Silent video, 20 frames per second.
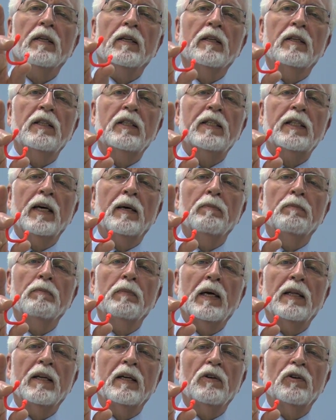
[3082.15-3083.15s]
Now these
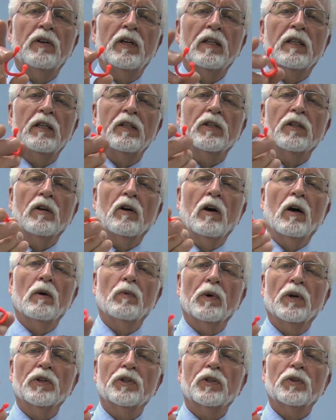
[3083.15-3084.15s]
come, I think you get these in
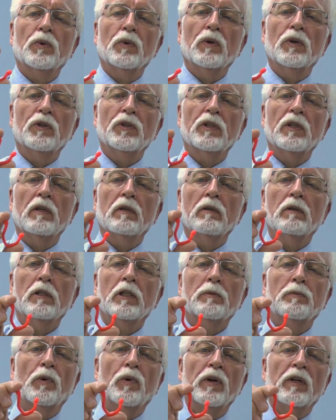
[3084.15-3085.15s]
hardware stores and
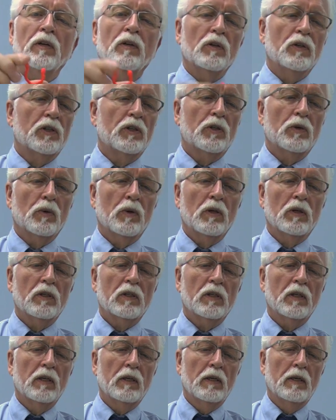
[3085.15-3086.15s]
sporting goods
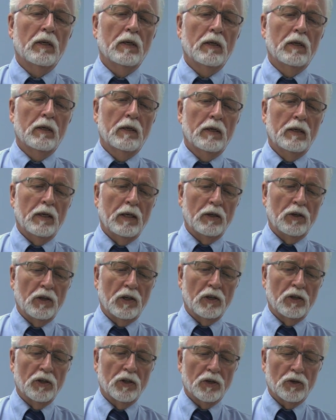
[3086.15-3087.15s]
stores. And you
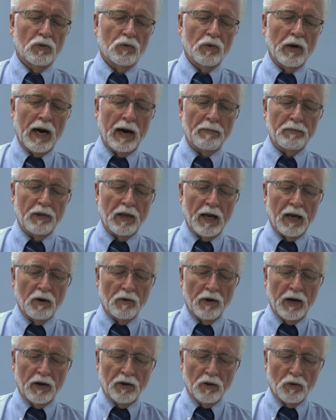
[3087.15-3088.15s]
can just wrap that
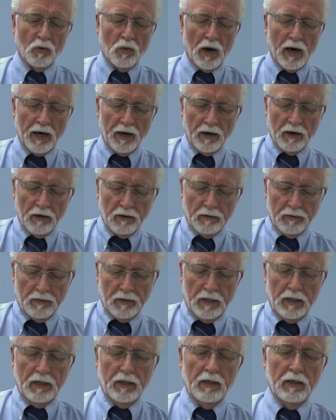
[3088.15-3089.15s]
around the wire
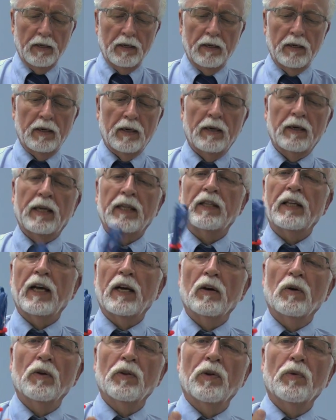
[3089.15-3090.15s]
and let
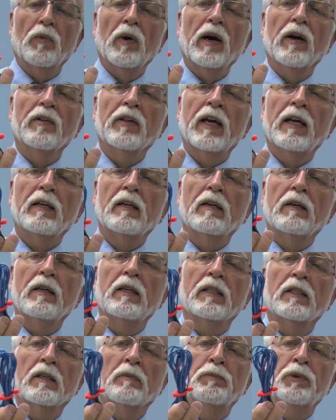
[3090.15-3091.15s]
that hold the wire. That
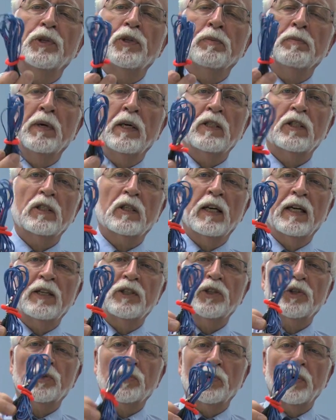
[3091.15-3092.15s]
is, puts much
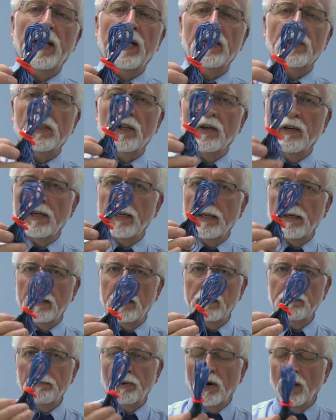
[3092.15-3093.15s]
less stress on
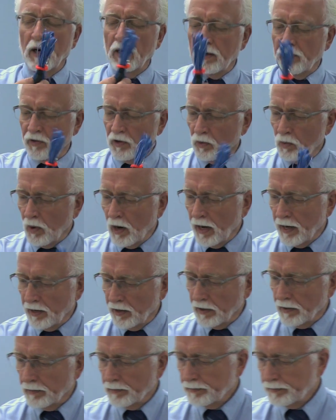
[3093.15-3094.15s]
any part of the
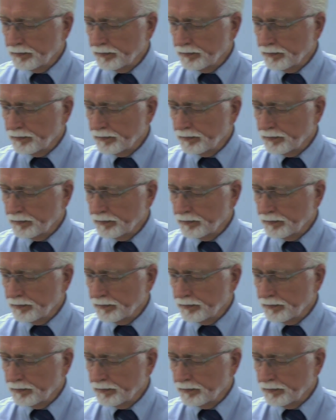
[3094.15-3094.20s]
wire.